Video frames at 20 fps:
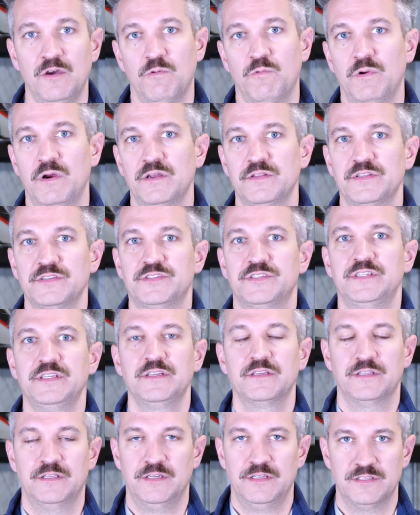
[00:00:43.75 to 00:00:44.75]
where the
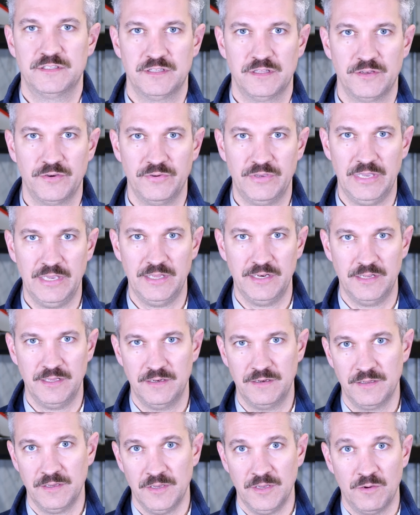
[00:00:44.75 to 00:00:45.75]
sealant is
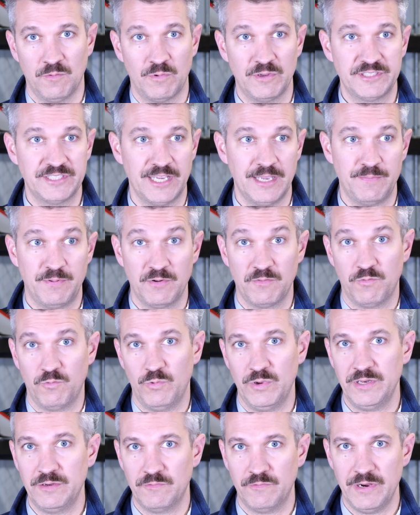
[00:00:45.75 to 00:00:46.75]
located, what type of
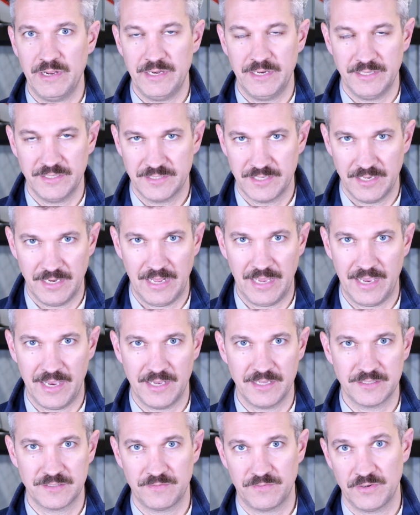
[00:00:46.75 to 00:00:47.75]
wind ratings it
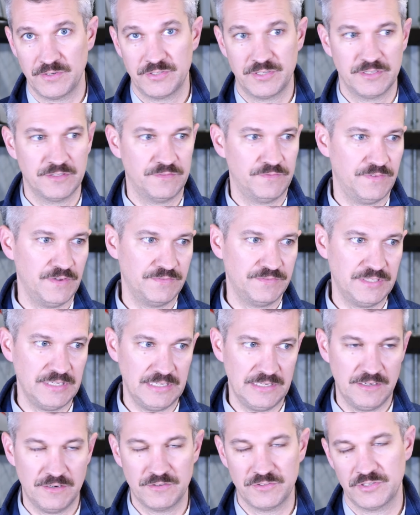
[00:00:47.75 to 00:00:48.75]
has versus
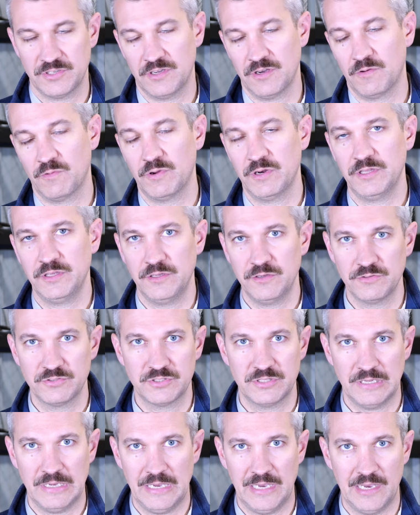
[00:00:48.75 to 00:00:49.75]
15 years ago what it
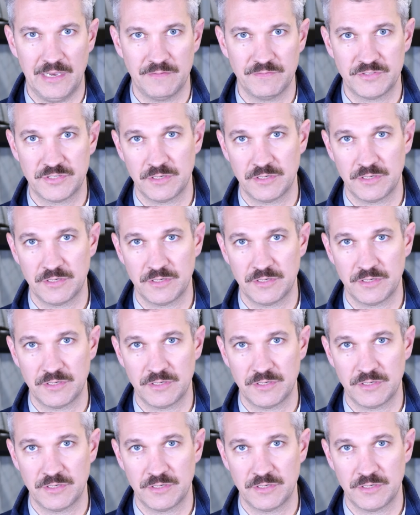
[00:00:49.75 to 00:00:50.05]
used to have.